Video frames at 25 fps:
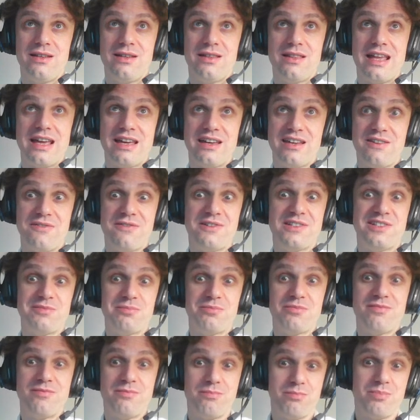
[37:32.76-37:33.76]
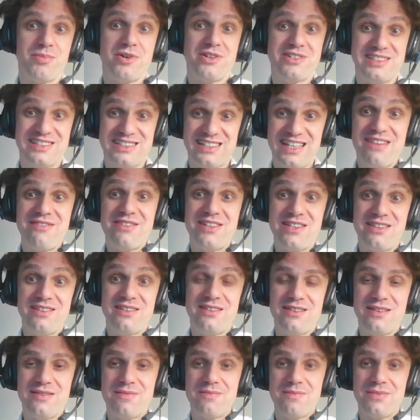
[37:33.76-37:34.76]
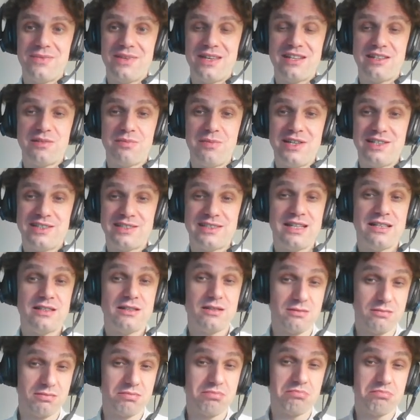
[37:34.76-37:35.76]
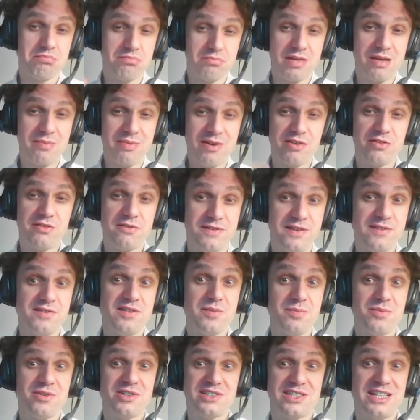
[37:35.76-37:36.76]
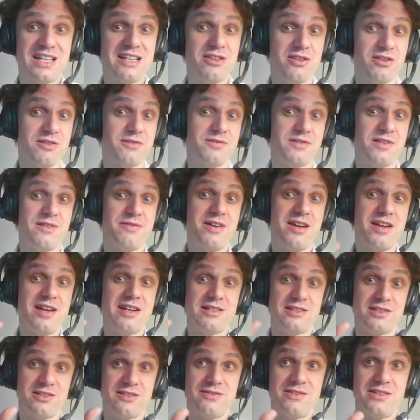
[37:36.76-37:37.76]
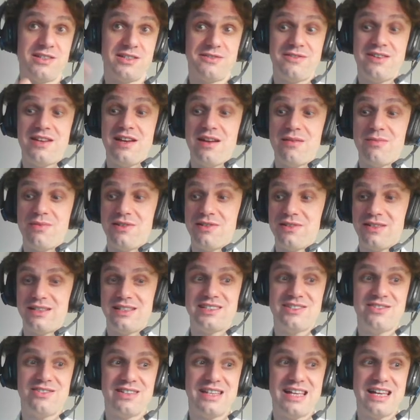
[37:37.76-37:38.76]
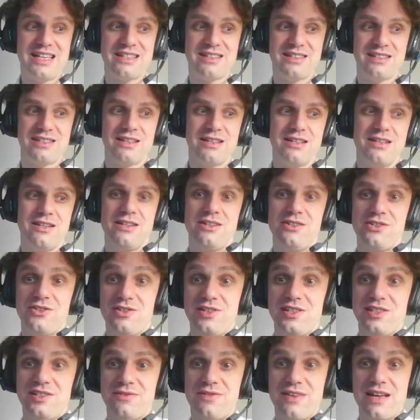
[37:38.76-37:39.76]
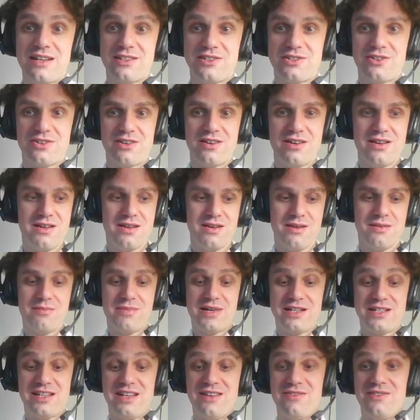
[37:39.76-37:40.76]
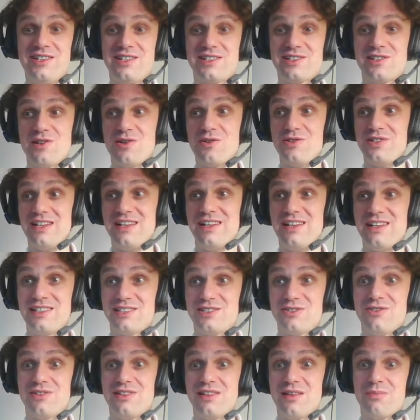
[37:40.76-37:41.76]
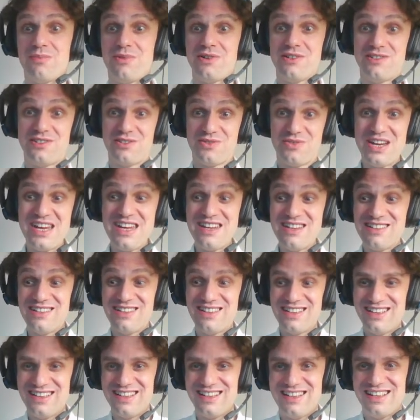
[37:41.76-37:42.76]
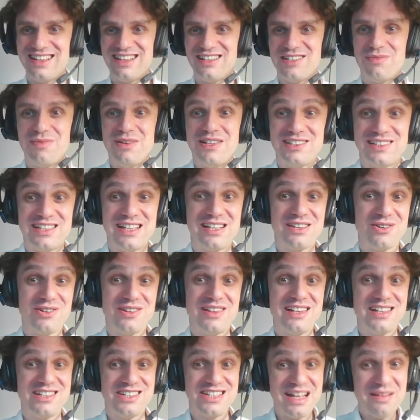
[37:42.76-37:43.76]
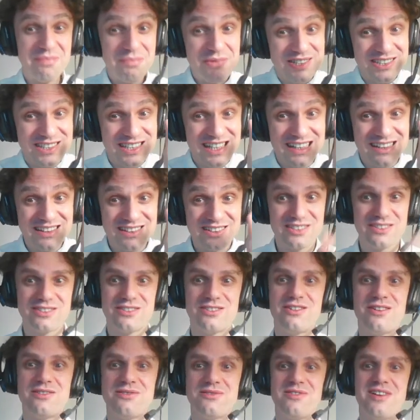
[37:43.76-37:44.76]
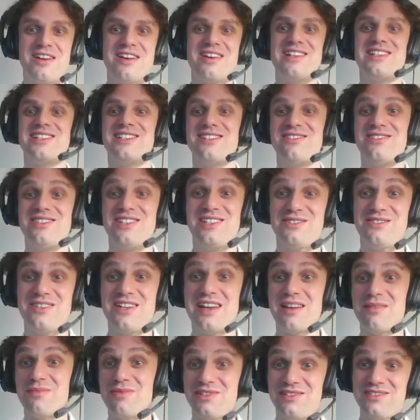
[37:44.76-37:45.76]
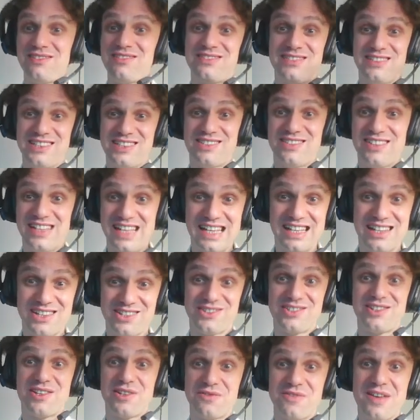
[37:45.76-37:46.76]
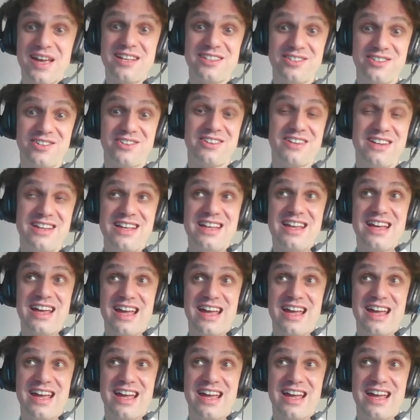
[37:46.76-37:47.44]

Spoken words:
Like if it's 0.7, it means that about 50% of the variance of this variable is related to this factor. But if this loading is only 0.3, it means that only 10% of variance of this variable is related to this factor.